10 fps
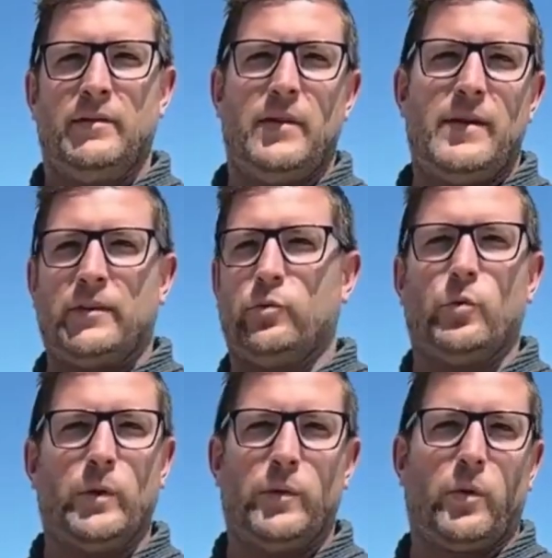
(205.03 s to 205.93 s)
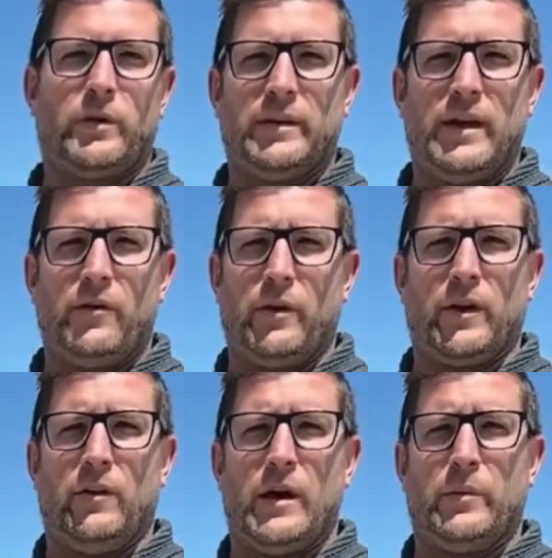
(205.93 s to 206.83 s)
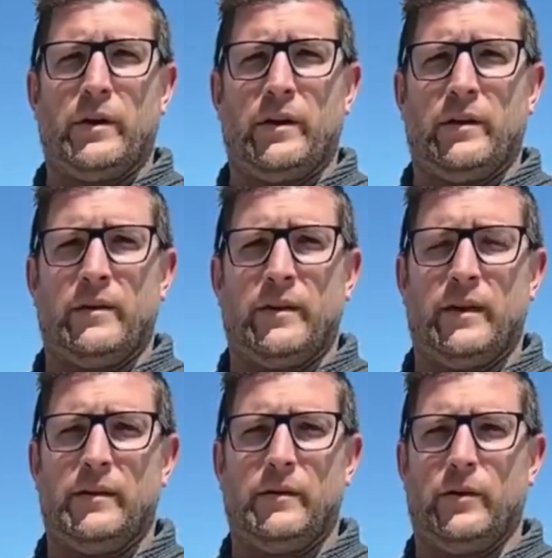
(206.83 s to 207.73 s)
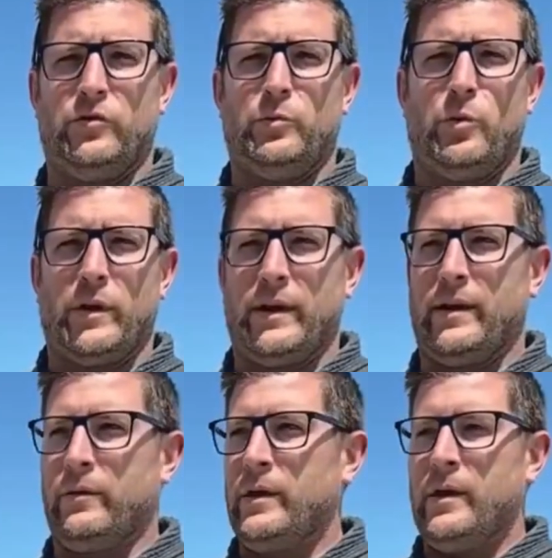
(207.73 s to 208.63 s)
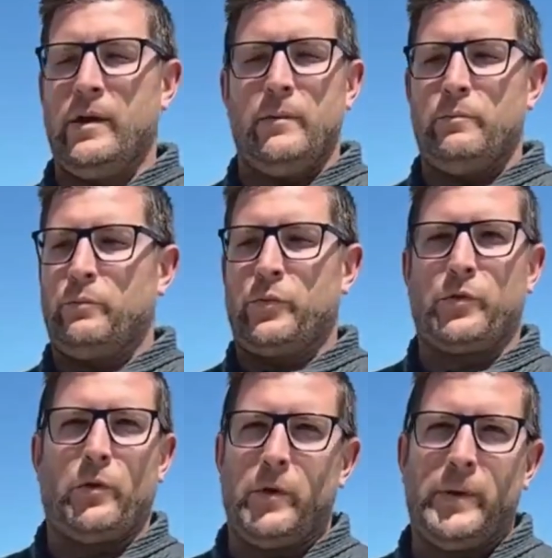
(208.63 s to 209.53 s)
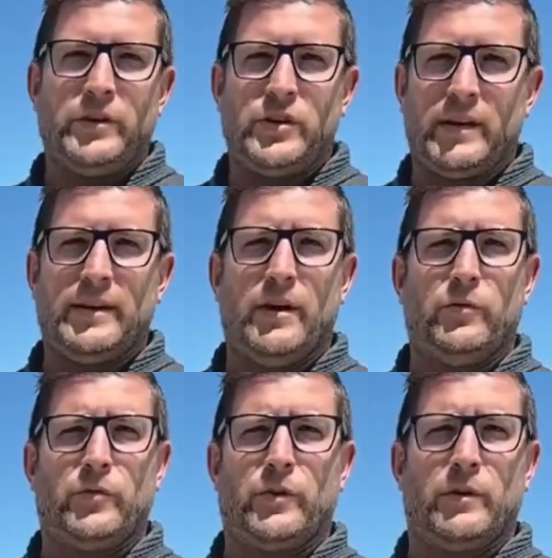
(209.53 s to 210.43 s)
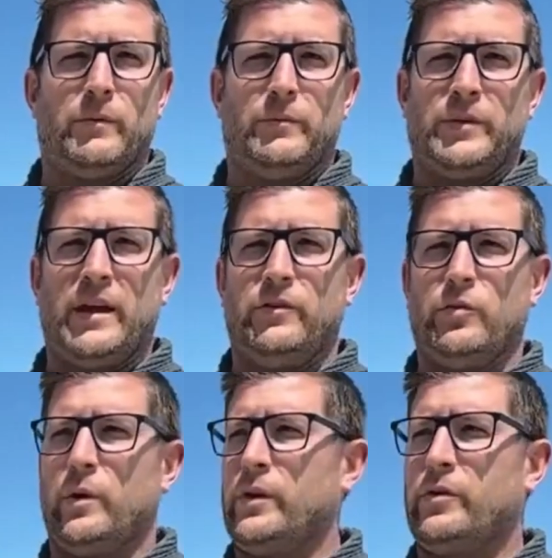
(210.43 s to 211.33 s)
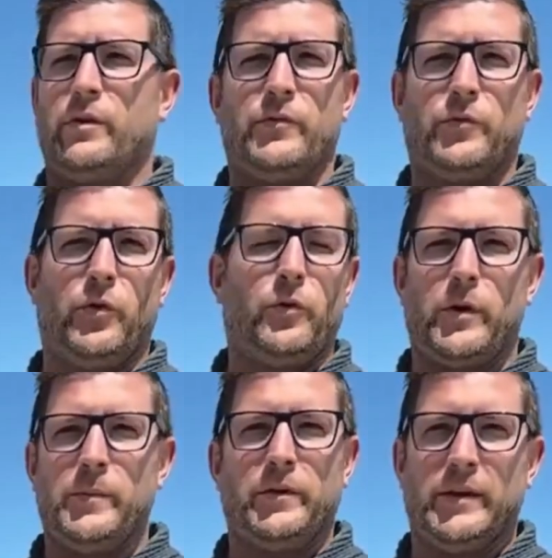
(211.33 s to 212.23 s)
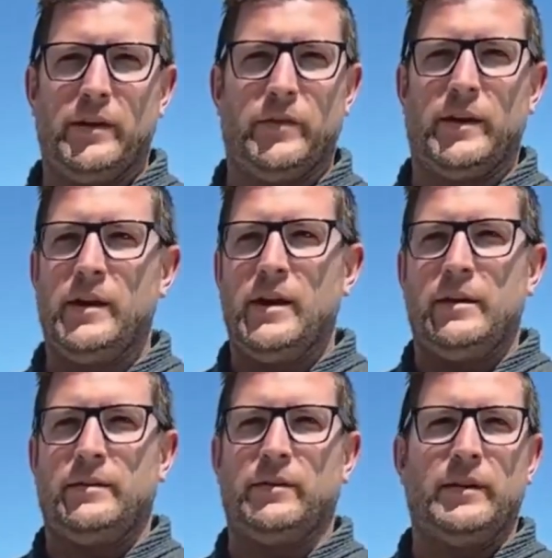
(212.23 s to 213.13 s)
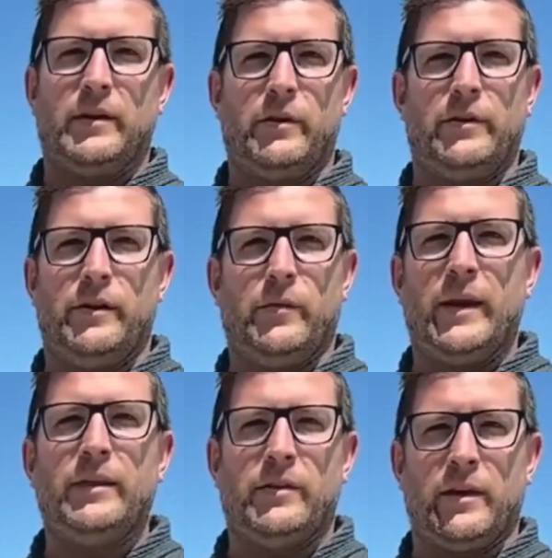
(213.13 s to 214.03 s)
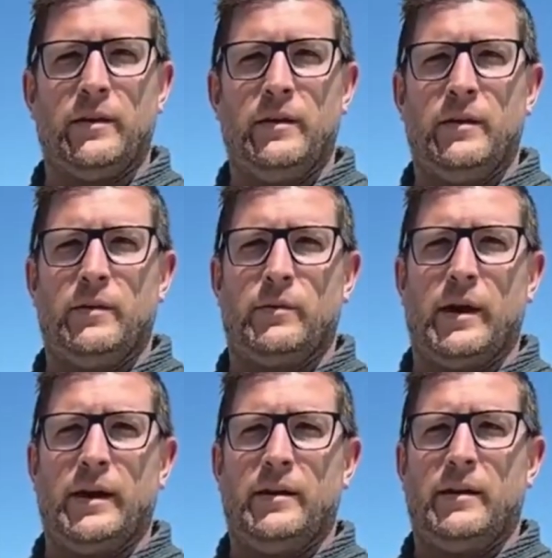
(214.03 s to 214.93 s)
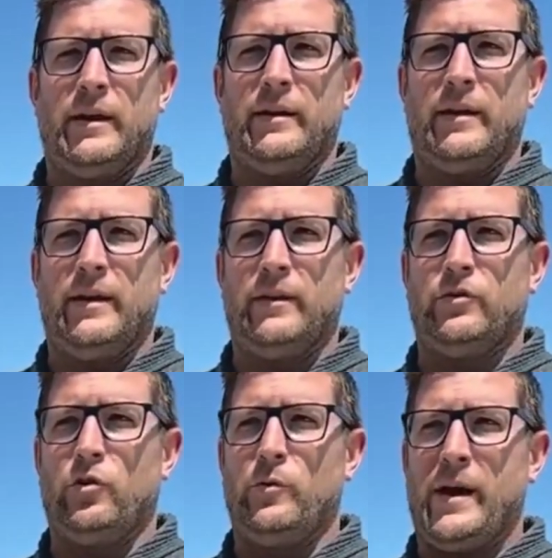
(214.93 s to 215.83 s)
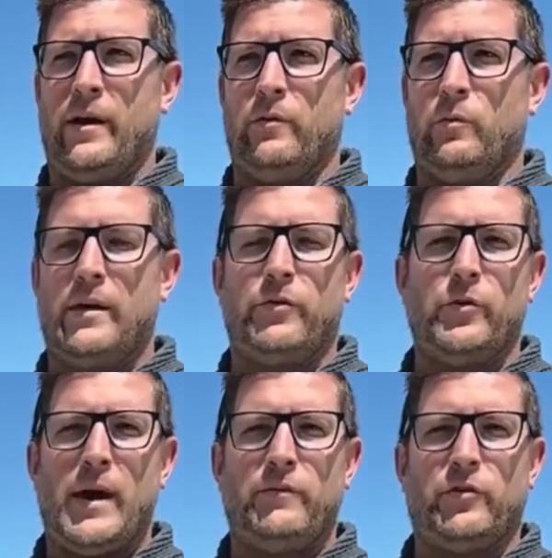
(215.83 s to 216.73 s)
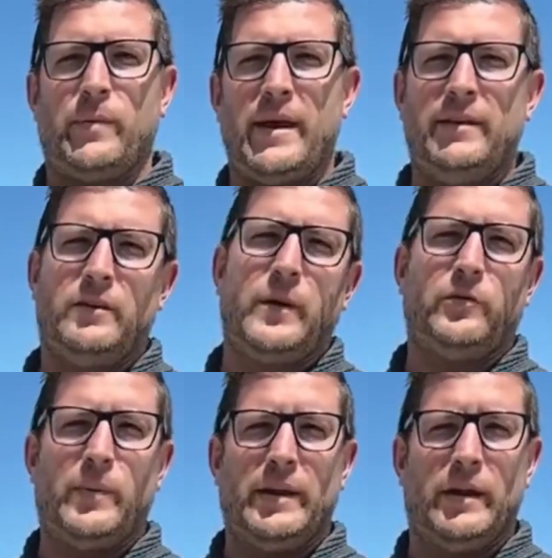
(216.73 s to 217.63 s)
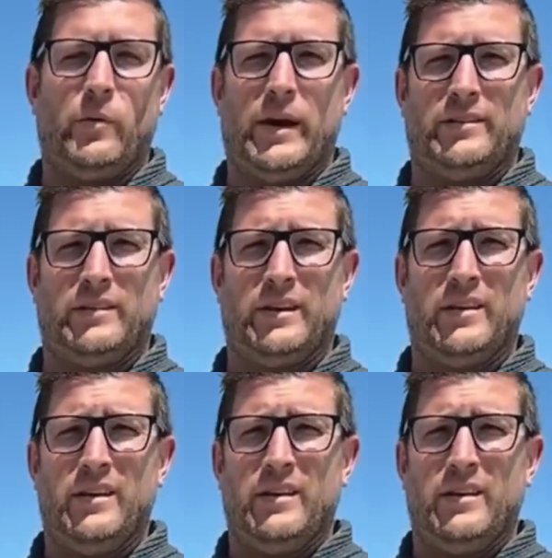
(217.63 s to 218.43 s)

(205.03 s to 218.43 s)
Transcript: Then that's what we work together on and collaborate on. And as you pointed out, throwing a big check down for 10, 20, 30, 40 million even doesn't guarantee you anything, right? And it's all about whatever you have to spend. It's about spending it wisely.